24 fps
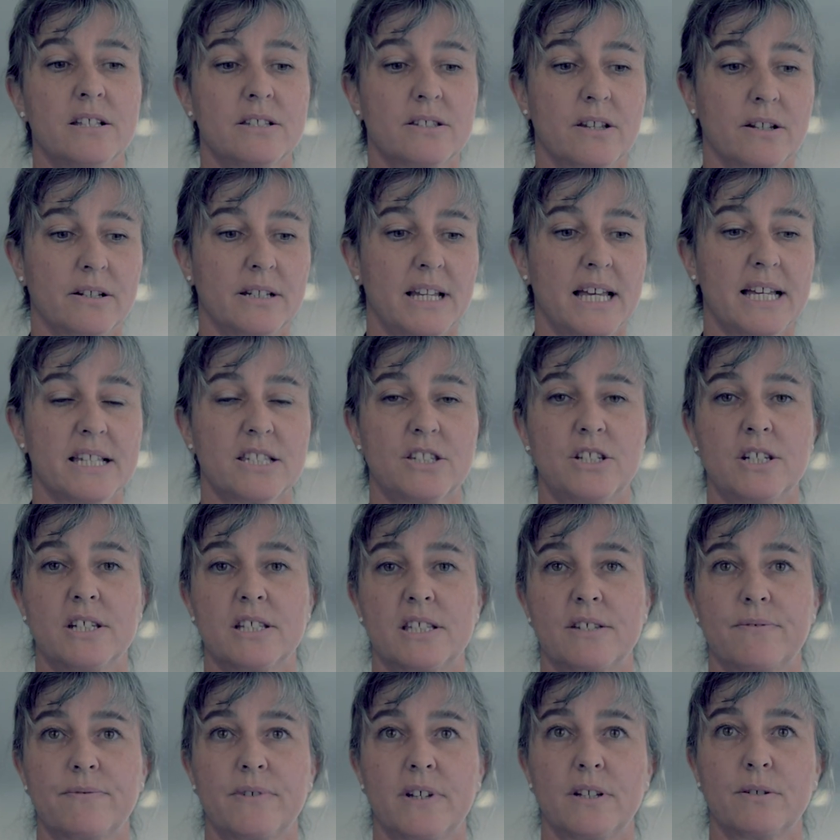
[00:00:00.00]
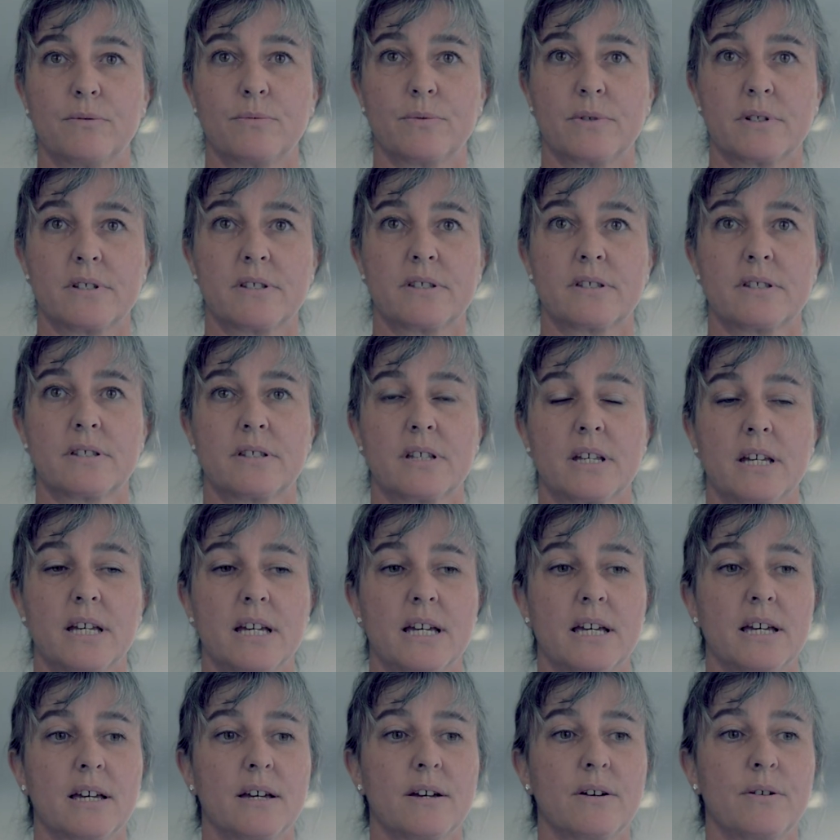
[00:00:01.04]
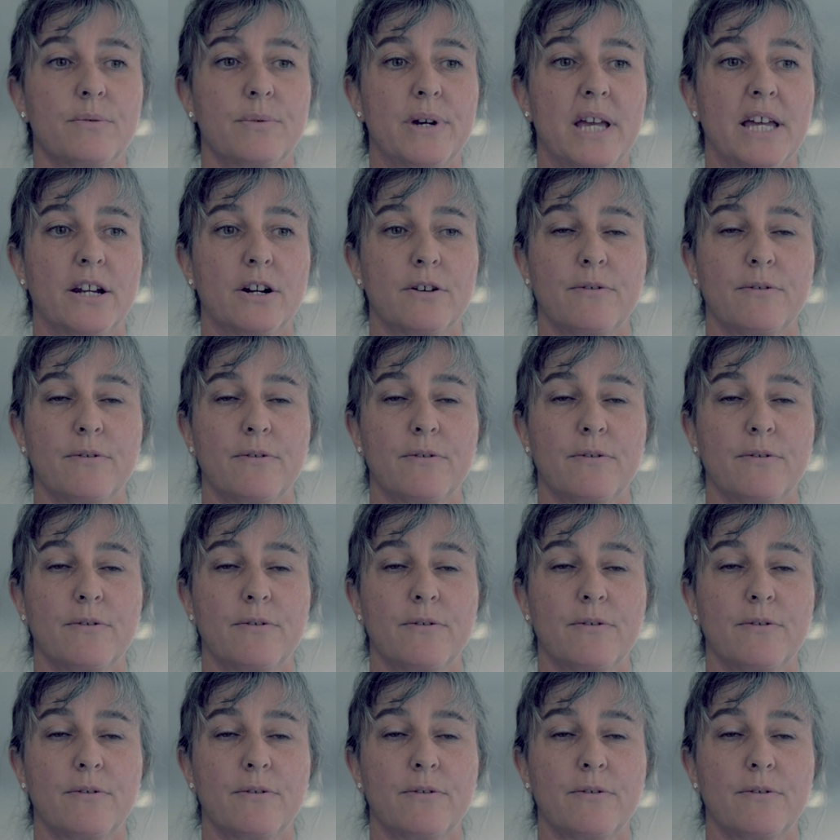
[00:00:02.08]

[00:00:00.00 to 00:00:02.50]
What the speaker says: So last year's event was, we had